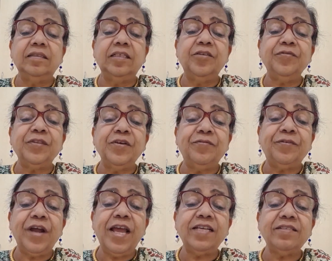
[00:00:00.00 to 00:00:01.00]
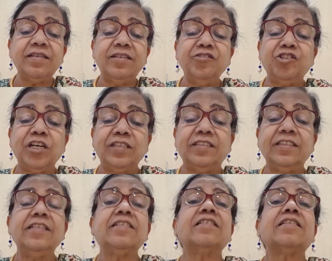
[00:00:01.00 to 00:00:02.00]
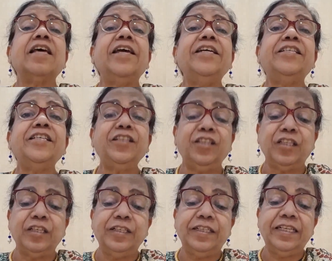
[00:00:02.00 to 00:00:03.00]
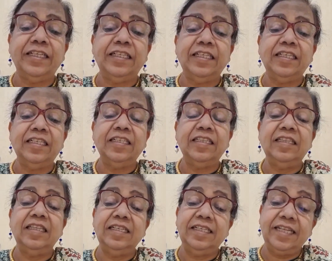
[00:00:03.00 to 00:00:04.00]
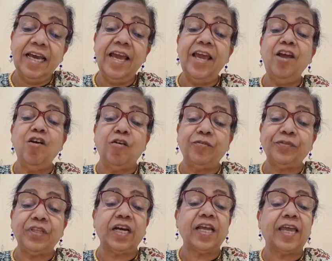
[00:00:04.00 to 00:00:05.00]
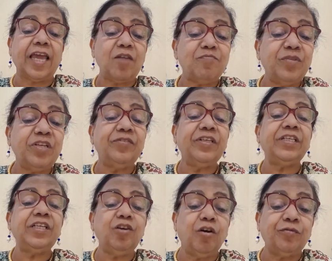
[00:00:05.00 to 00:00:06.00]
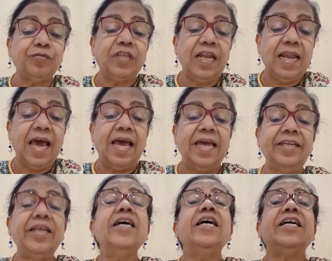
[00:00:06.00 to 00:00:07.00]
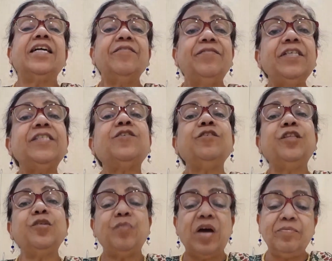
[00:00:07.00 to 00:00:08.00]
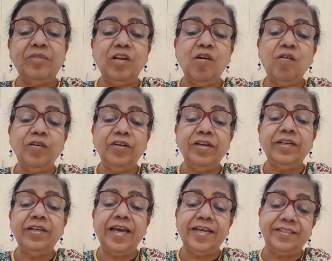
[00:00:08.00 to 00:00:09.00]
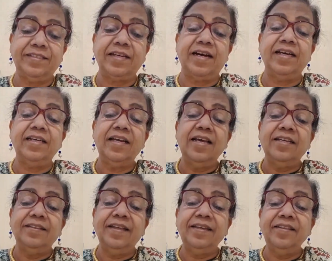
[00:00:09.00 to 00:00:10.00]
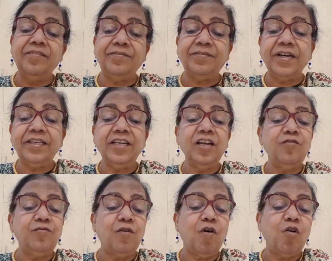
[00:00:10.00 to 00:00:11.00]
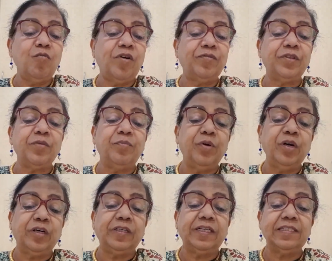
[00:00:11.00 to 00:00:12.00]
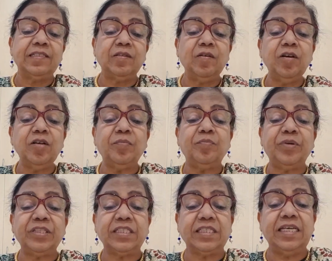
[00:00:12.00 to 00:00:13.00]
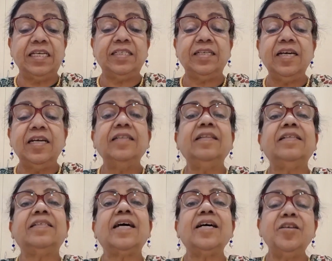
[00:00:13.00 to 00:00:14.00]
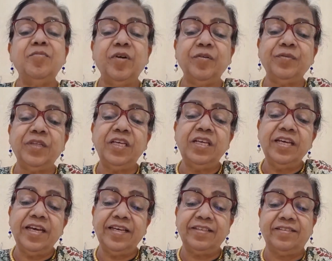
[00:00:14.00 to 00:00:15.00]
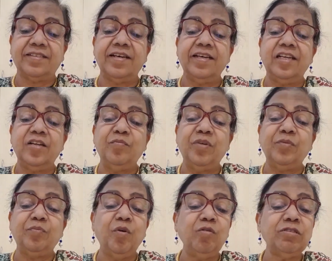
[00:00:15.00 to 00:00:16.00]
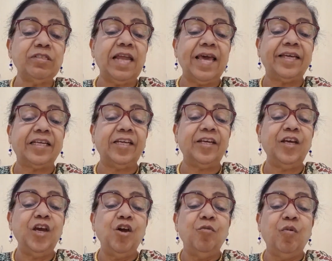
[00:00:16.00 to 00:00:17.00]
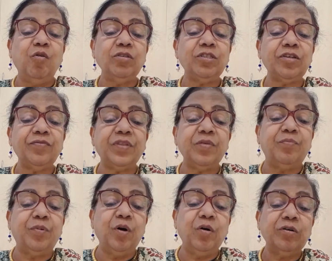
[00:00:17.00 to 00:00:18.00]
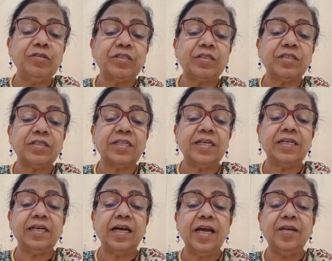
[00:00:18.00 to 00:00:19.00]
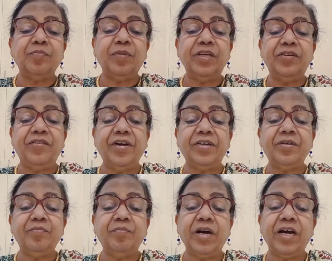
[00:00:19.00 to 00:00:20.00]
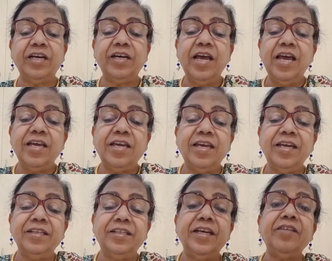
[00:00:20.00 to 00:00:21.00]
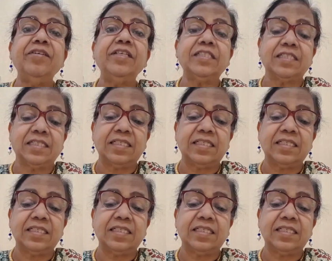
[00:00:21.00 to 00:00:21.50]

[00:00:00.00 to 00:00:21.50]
If the phrase in Judges 18:30, the day of the captivity of the land, refers to the Babylonian exile, then the final form of the book does not precede the time of the exile. But most likely, most of the books that had been written by King David's